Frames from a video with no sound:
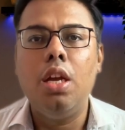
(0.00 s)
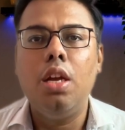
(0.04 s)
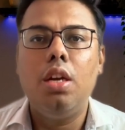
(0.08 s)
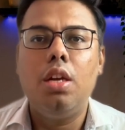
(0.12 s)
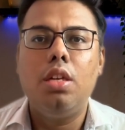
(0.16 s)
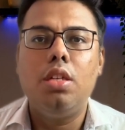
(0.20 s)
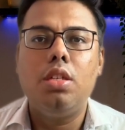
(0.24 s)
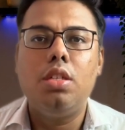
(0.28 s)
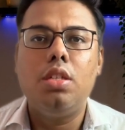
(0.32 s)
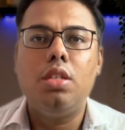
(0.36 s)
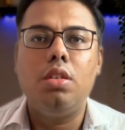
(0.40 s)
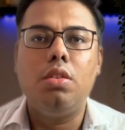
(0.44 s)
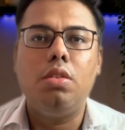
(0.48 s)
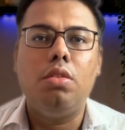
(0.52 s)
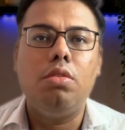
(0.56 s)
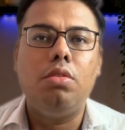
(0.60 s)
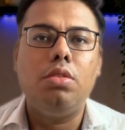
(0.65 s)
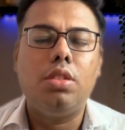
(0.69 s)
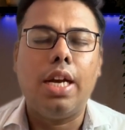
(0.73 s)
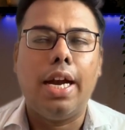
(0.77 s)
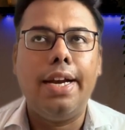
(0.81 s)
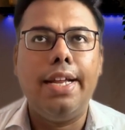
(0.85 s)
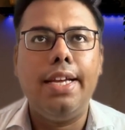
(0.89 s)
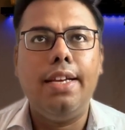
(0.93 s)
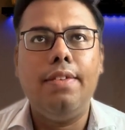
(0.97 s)
So
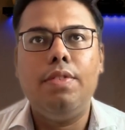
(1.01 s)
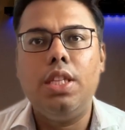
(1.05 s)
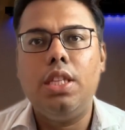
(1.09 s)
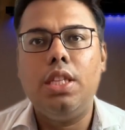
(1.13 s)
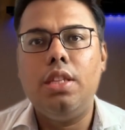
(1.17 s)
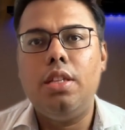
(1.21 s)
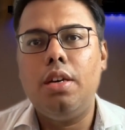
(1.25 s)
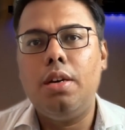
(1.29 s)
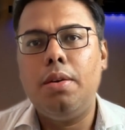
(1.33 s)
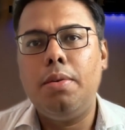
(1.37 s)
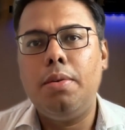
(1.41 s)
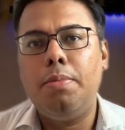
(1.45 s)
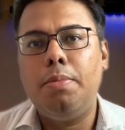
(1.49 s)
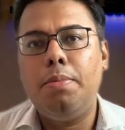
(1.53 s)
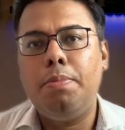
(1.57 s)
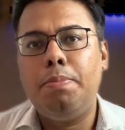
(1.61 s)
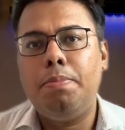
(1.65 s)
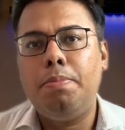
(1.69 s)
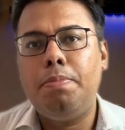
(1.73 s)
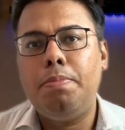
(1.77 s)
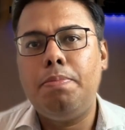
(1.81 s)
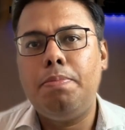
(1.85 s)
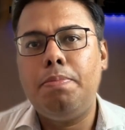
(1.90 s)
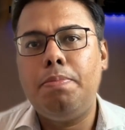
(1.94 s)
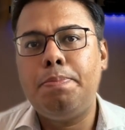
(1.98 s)
starting with the
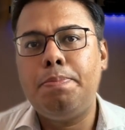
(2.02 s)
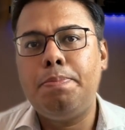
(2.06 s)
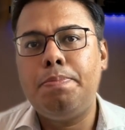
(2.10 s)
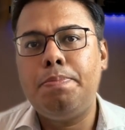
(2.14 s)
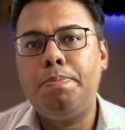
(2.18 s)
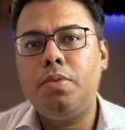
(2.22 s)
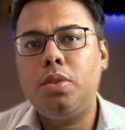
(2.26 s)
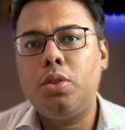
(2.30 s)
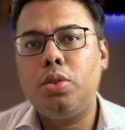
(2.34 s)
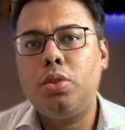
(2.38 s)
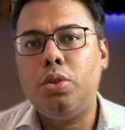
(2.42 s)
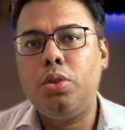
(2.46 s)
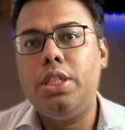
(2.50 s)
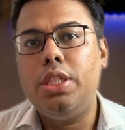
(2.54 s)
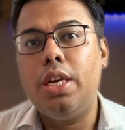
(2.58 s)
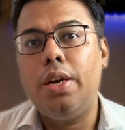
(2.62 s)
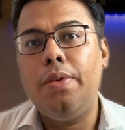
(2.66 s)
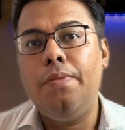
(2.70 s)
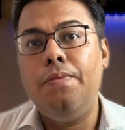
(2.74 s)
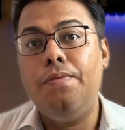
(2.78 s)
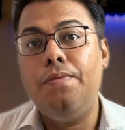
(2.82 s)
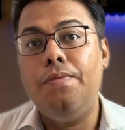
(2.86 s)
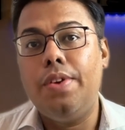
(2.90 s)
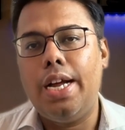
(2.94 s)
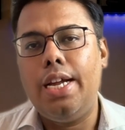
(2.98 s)
question,
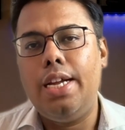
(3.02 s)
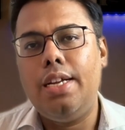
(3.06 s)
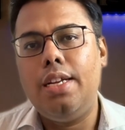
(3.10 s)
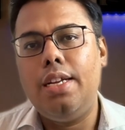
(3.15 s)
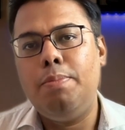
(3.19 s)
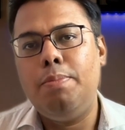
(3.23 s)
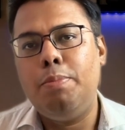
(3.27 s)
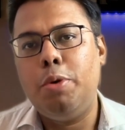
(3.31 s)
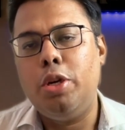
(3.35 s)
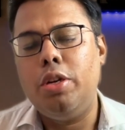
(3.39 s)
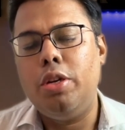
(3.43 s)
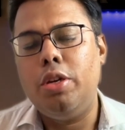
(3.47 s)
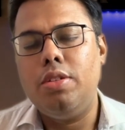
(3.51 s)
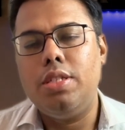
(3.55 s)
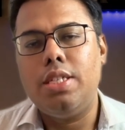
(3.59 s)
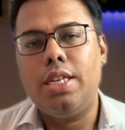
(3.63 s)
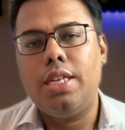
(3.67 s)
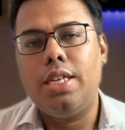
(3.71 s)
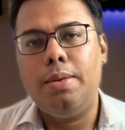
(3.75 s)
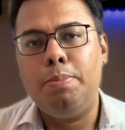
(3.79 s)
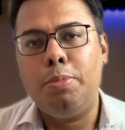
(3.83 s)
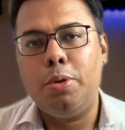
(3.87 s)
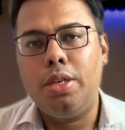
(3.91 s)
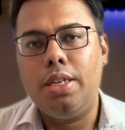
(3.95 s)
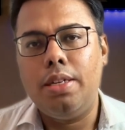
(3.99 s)
why modules are
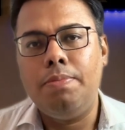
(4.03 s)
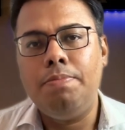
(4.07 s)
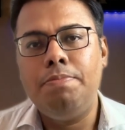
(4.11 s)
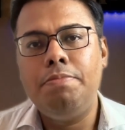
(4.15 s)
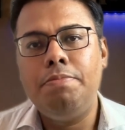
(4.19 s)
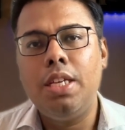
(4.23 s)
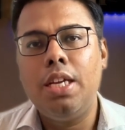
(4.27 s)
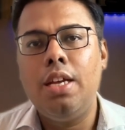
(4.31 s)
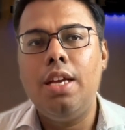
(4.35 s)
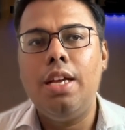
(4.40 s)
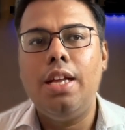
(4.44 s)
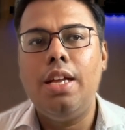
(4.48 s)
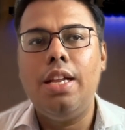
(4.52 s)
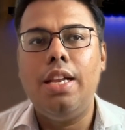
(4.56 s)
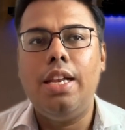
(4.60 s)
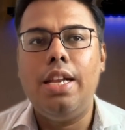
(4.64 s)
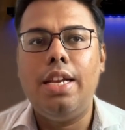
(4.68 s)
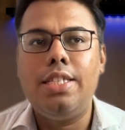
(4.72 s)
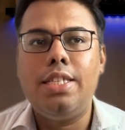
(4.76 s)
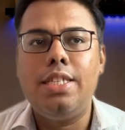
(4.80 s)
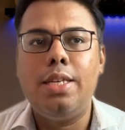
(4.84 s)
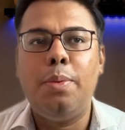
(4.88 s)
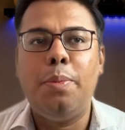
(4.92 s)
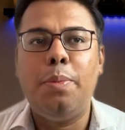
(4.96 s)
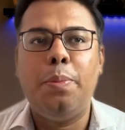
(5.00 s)
important. Let's
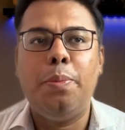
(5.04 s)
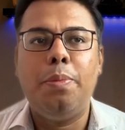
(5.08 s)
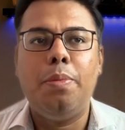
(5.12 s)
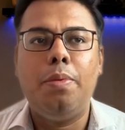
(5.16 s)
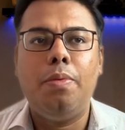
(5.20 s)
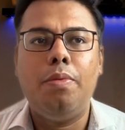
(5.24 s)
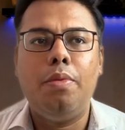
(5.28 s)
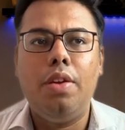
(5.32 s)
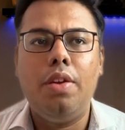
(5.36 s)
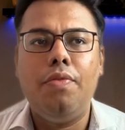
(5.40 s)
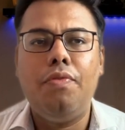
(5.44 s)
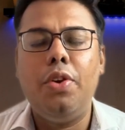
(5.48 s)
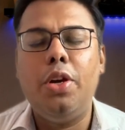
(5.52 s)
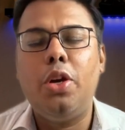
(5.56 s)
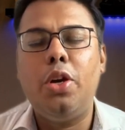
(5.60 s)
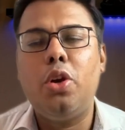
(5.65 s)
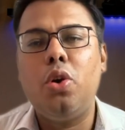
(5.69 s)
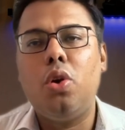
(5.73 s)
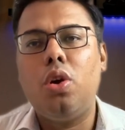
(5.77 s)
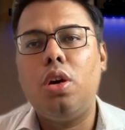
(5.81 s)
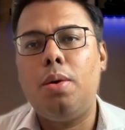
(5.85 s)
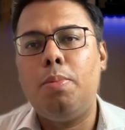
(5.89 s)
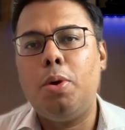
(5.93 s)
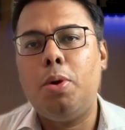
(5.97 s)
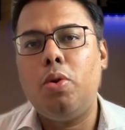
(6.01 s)
say if we talk
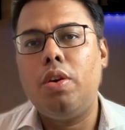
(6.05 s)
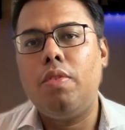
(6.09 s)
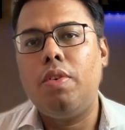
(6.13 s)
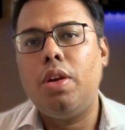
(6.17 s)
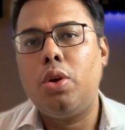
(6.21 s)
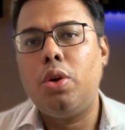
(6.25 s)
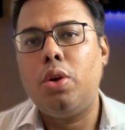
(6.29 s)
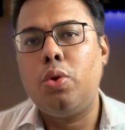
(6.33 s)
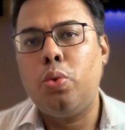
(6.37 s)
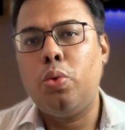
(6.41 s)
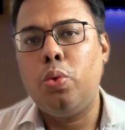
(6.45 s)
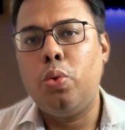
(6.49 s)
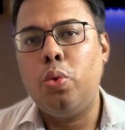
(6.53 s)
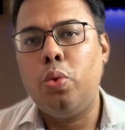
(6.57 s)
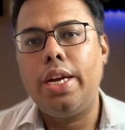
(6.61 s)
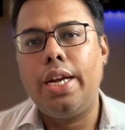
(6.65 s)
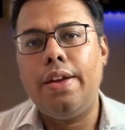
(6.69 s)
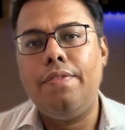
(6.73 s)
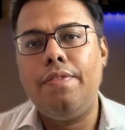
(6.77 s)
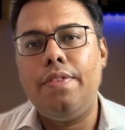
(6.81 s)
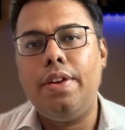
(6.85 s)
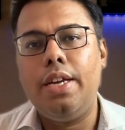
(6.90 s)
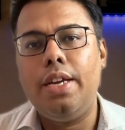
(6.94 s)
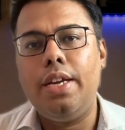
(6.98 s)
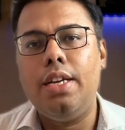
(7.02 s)
about our code
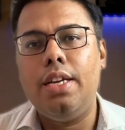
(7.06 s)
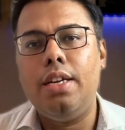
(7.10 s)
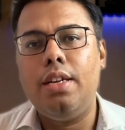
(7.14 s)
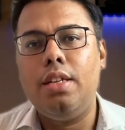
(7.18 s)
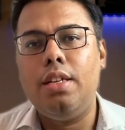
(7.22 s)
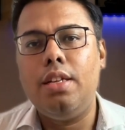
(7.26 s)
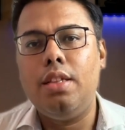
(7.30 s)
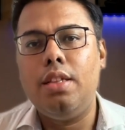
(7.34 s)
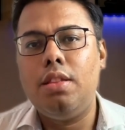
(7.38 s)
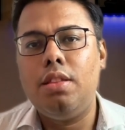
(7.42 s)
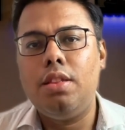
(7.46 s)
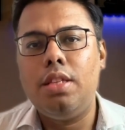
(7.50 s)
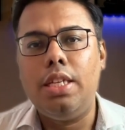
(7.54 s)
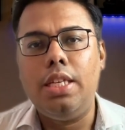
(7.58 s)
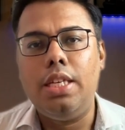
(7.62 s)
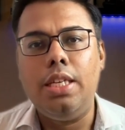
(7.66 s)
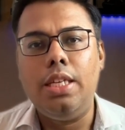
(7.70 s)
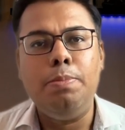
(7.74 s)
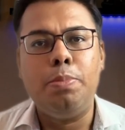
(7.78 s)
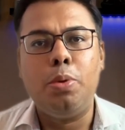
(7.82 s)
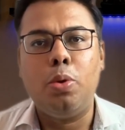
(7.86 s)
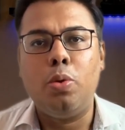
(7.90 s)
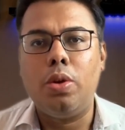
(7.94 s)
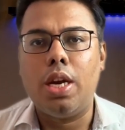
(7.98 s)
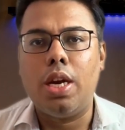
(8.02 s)
cafe theme
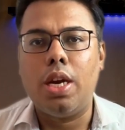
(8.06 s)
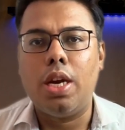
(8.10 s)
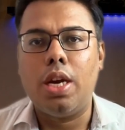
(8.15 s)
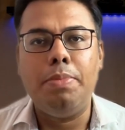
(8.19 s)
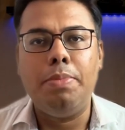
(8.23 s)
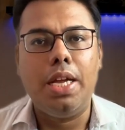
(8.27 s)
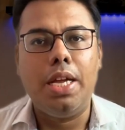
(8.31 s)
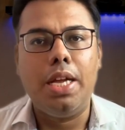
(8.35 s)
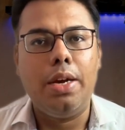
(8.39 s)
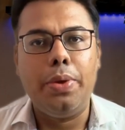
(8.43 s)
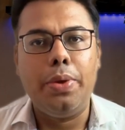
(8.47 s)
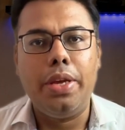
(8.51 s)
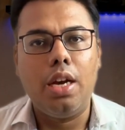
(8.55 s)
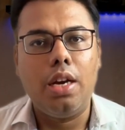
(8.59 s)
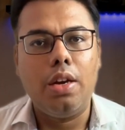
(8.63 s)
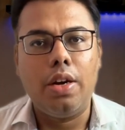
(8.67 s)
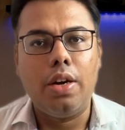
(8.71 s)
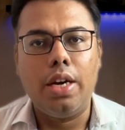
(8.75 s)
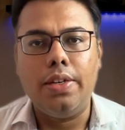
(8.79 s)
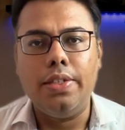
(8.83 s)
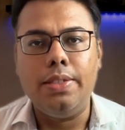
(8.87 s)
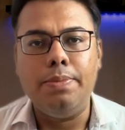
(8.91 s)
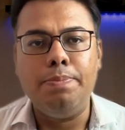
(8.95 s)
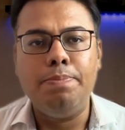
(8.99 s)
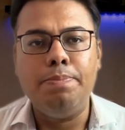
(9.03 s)
program that we are
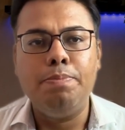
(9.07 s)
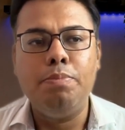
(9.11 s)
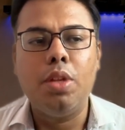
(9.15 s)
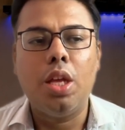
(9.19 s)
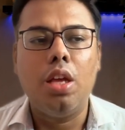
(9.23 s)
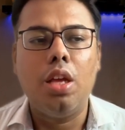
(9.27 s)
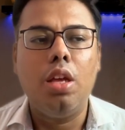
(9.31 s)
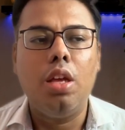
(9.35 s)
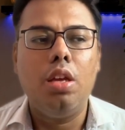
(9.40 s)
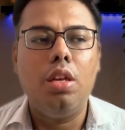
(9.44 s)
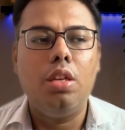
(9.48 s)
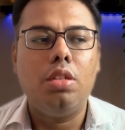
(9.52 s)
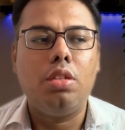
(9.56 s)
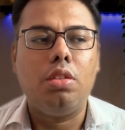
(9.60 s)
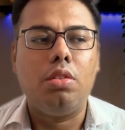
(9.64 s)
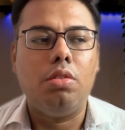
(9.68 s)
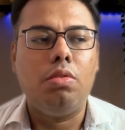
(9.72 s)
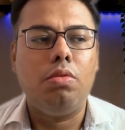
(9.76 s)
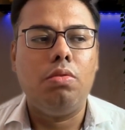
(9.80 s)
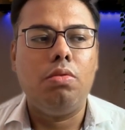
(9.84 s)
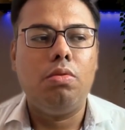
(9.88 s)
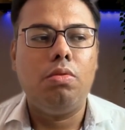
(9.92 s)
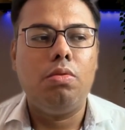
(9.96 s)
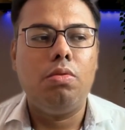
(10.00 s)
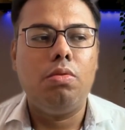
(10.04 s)
running,
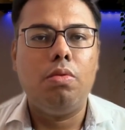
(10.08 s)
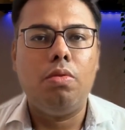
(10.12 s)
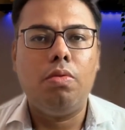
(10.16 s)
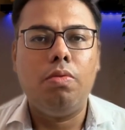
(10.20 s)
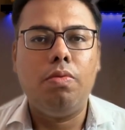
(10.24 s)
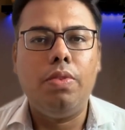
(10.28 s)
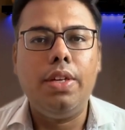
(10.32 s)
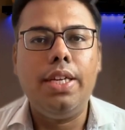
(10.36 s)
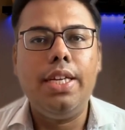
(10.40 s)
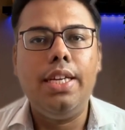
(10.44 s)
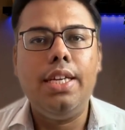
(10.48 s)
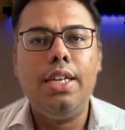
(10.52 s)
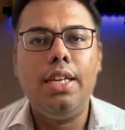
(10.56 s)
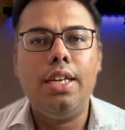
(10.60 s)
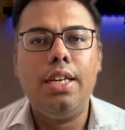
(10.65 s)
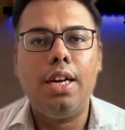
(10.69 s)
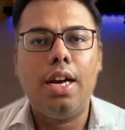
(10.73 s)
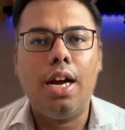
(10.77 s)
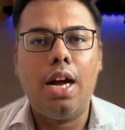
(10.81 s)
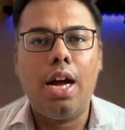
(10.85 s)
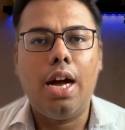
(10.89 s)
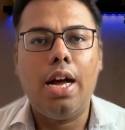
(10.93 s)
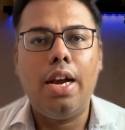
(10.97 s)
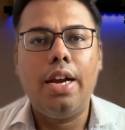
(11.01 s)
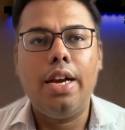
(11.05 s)
so we
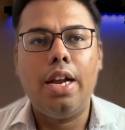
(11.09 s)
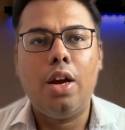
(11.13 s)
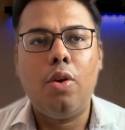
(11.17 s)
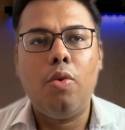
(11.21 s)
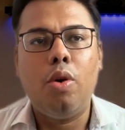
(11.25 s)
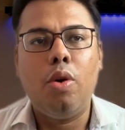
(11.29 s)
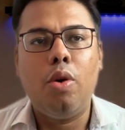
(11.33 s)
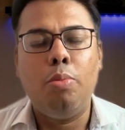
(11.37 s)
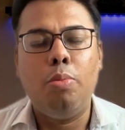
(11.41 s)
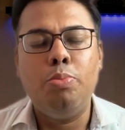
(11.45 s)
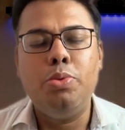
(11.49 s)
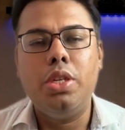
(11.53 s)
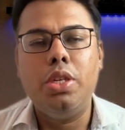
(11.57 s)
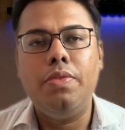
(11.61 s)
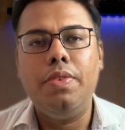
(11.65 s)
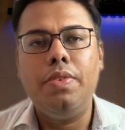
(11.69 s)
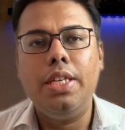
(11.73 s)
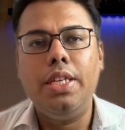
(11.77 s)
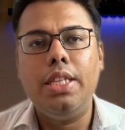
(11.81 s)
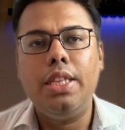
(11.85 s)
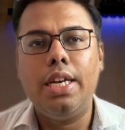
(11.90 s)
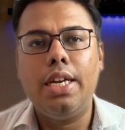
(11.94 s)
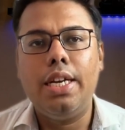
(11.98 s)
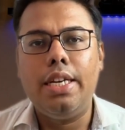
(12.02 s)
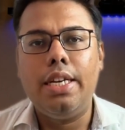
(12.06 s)
are now observing
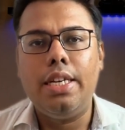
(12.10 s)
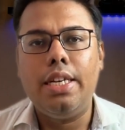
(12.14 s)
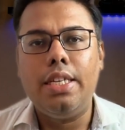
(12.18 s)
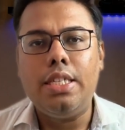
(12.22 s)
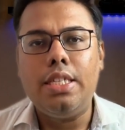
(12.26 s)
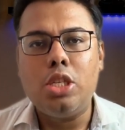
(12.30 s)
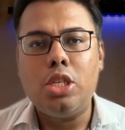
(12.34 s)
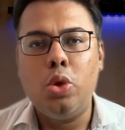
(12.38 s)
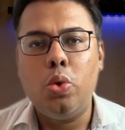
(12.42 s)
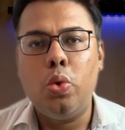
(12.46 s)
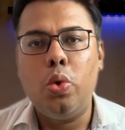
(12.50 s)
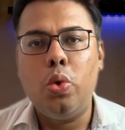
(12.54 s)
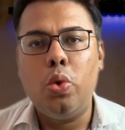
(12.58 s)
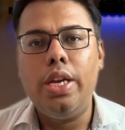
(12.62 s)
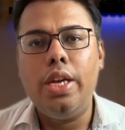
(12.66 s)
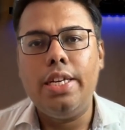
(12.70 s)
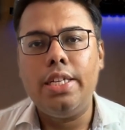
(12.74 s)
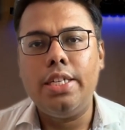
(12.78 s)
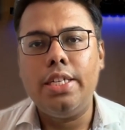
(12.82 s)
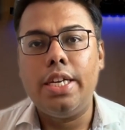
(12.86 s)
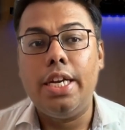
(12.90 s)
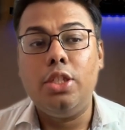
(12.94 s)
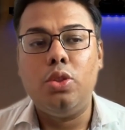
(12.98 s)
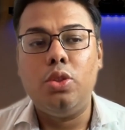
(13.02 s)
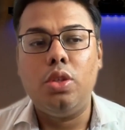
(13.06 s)
that slowly and
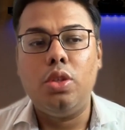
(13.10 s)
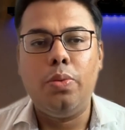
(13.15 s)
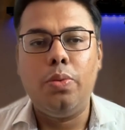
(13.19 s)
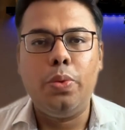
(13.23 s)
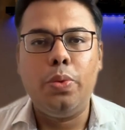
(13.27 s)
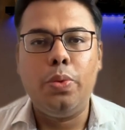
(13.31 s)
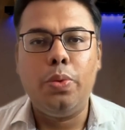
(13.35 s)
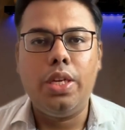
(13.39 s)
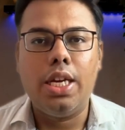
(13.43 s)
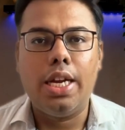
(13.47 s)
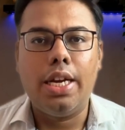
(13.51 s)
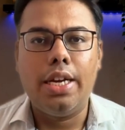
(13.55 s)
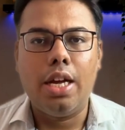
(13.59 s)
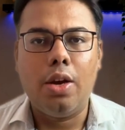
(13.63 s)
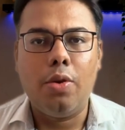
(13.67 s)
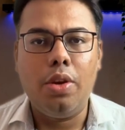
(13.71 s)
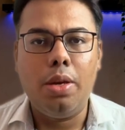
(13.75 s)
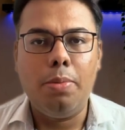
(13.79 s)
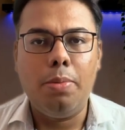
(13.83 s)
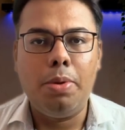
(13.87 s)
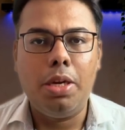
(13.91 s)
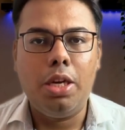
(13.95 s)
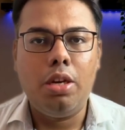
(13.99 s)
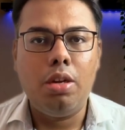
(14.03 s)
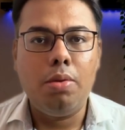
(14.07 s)
gradually we are now
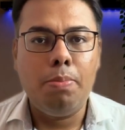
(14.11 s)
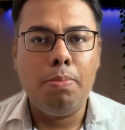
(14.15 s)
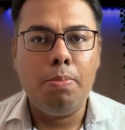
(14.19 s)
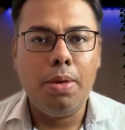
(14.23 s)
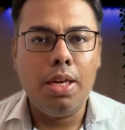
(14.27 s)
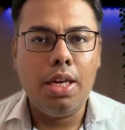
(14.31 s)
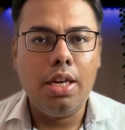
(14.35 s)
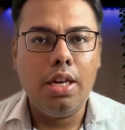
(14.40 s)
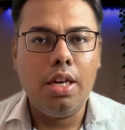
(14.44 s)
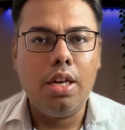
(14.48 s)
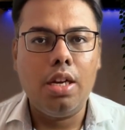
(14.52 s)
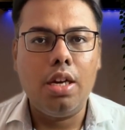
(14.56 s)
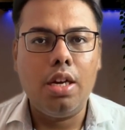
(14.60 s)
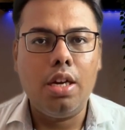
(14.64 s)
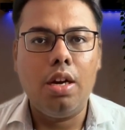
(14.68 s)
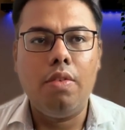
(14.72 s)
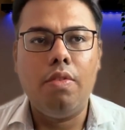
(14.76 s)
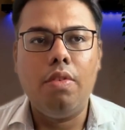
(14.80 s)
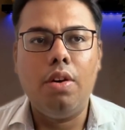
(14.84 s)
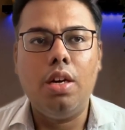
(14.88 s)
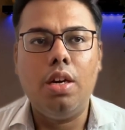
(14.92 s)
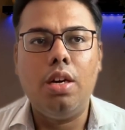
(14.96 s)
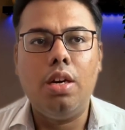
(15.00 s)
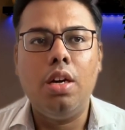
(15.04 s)
able to build our